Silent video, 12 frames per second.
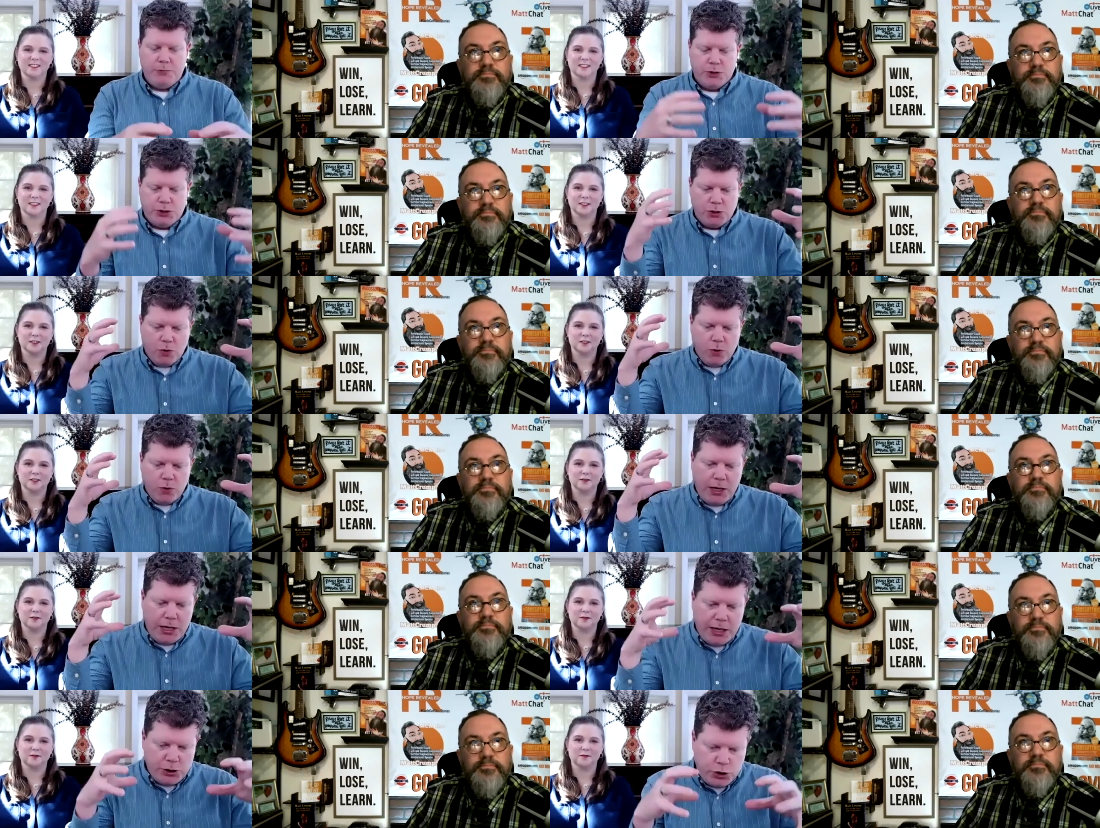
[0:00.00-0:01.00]
Speaker 1: You're so
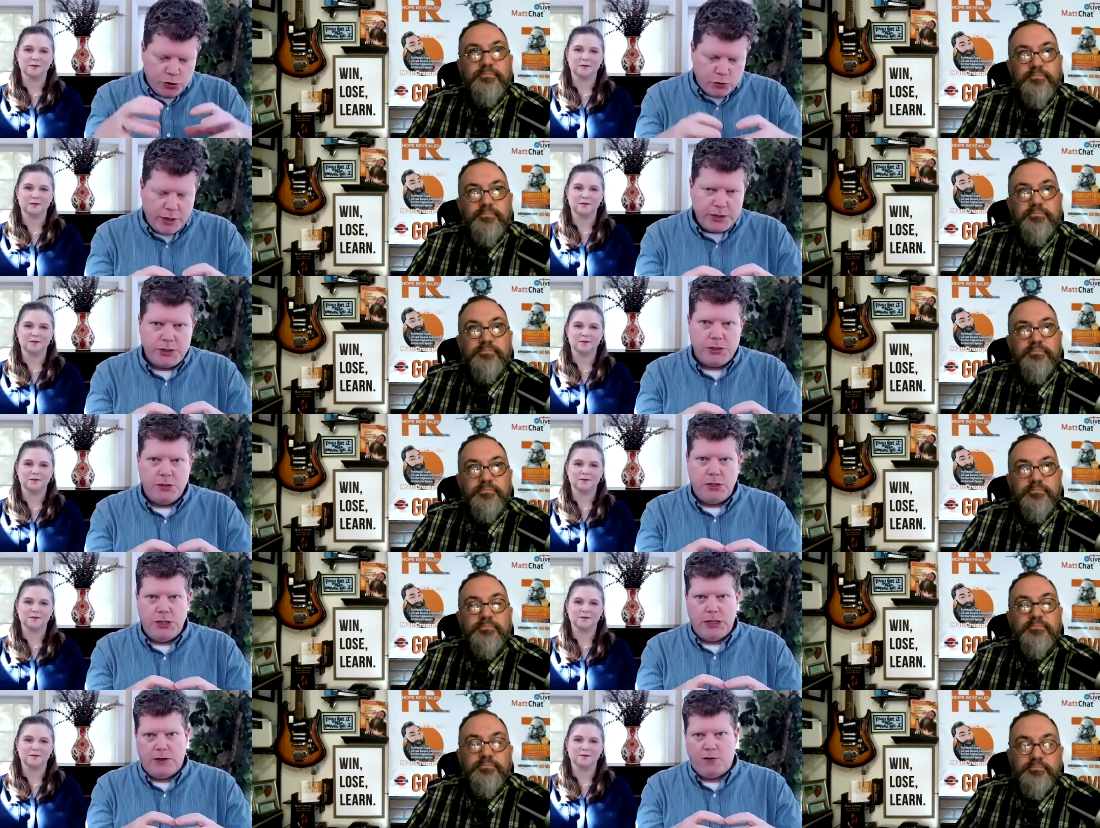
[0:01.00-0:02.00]
entrenched into
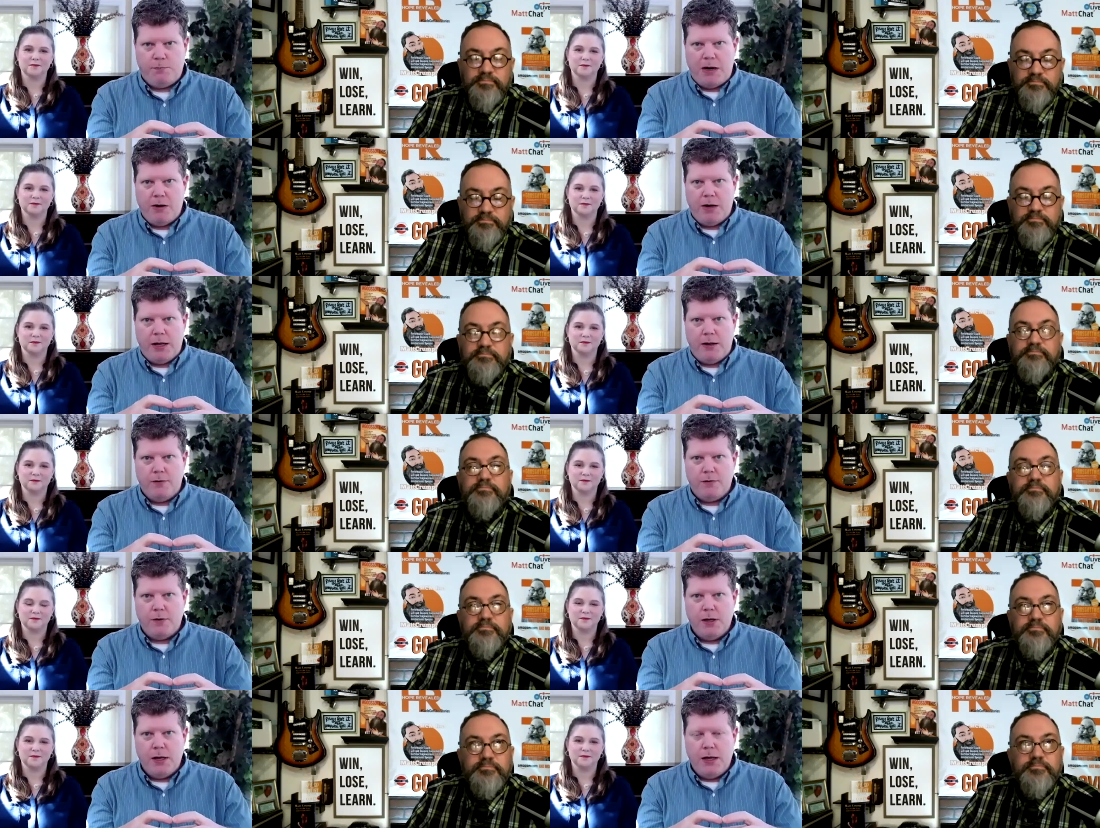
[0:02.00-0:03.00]
the
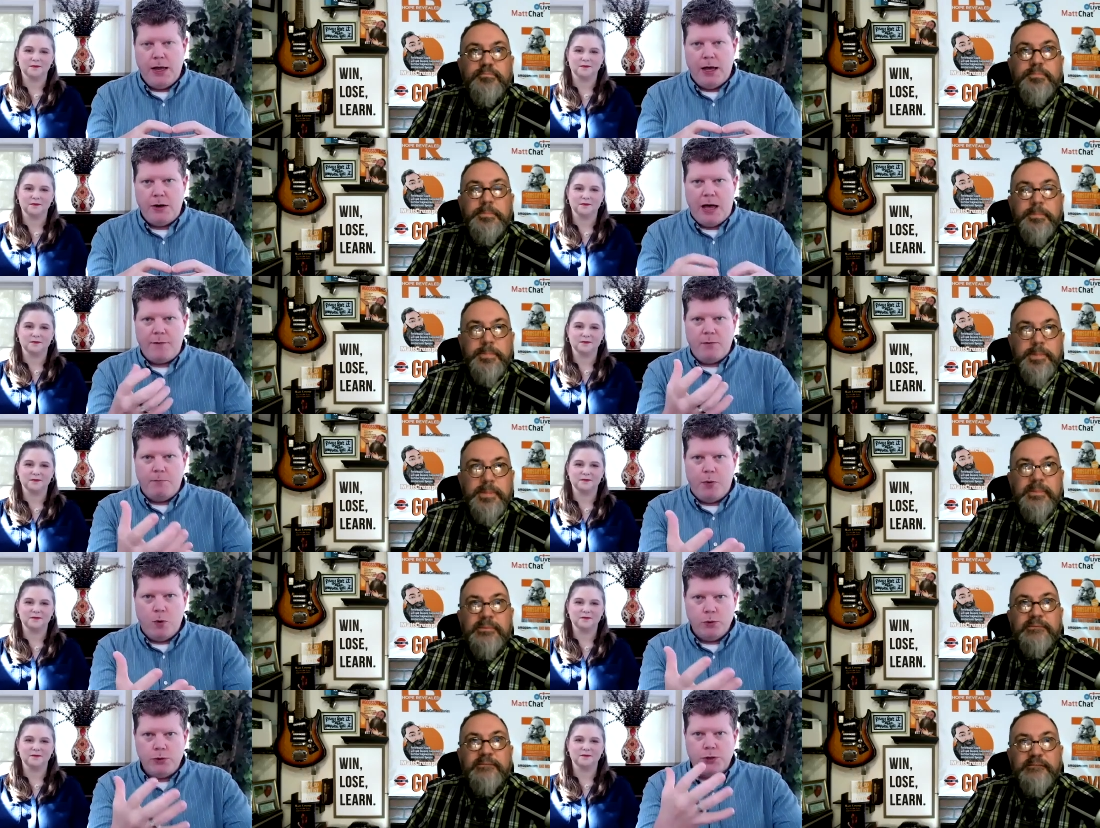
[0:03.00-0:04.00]
experience, and you haven't
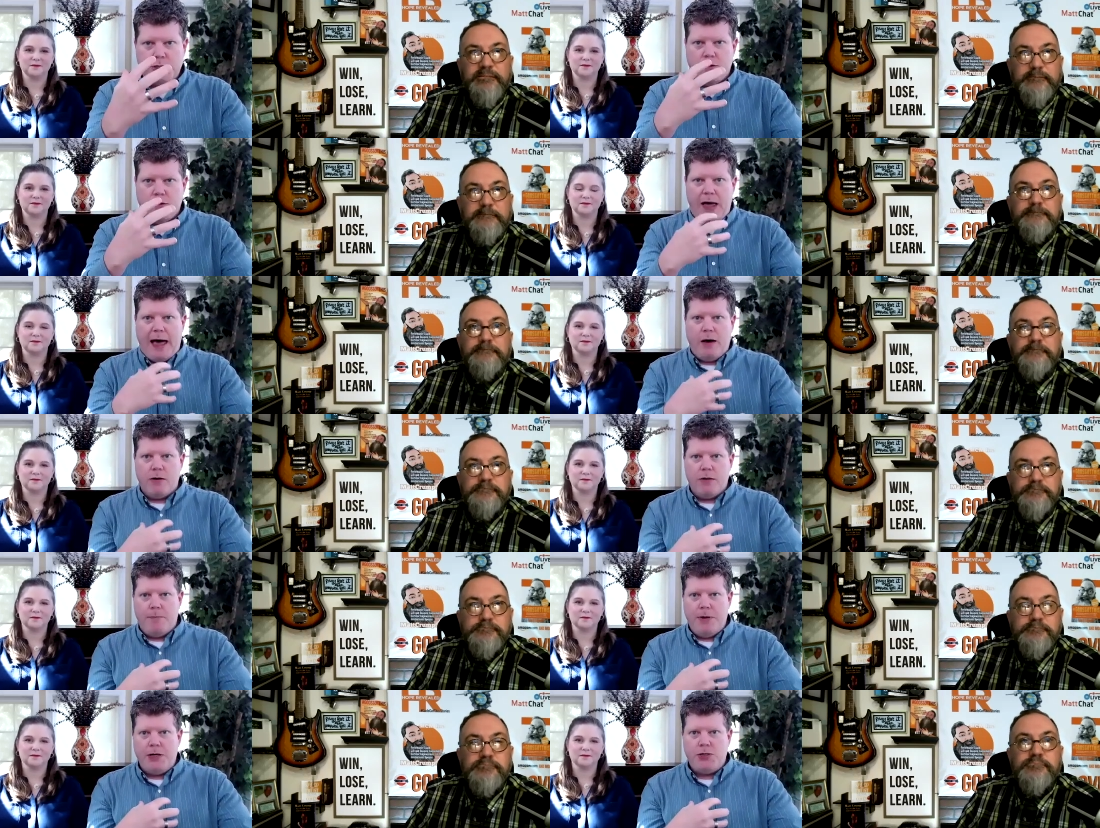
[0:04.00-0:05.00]
pulled yourself out of the
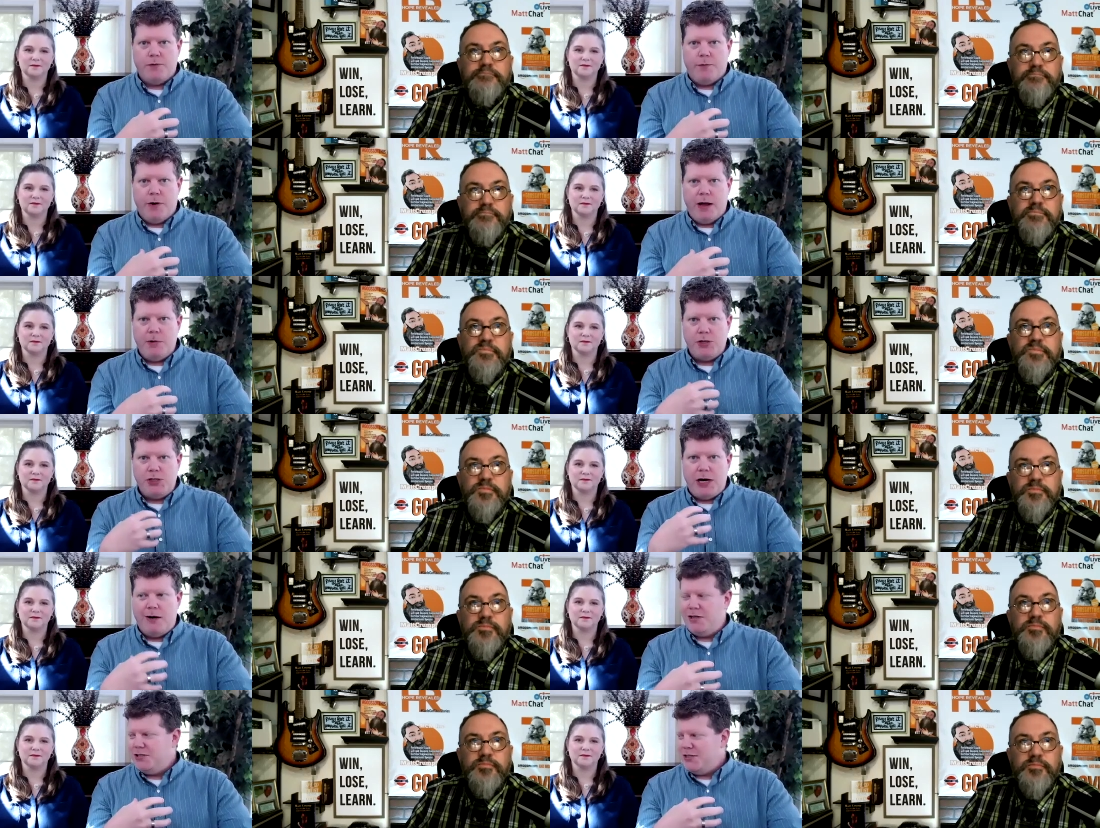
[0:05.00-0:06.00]
picture frame, as
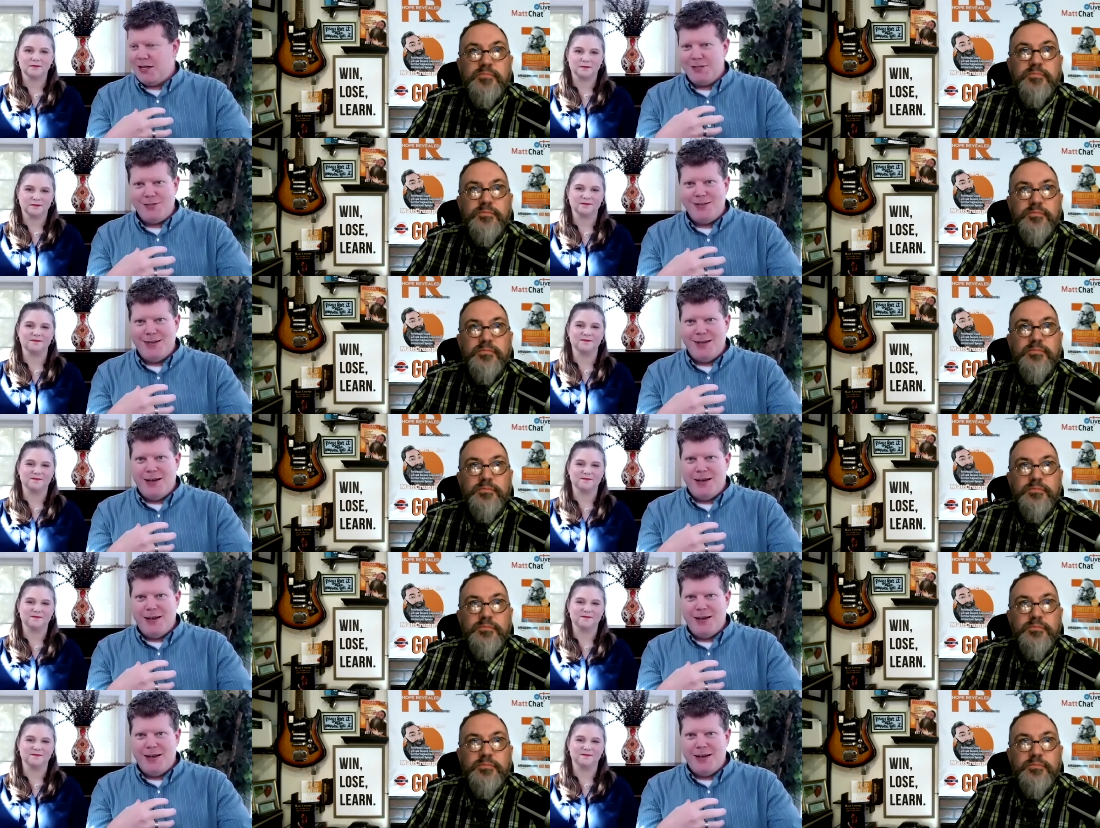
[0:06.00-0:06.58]
Sherri says,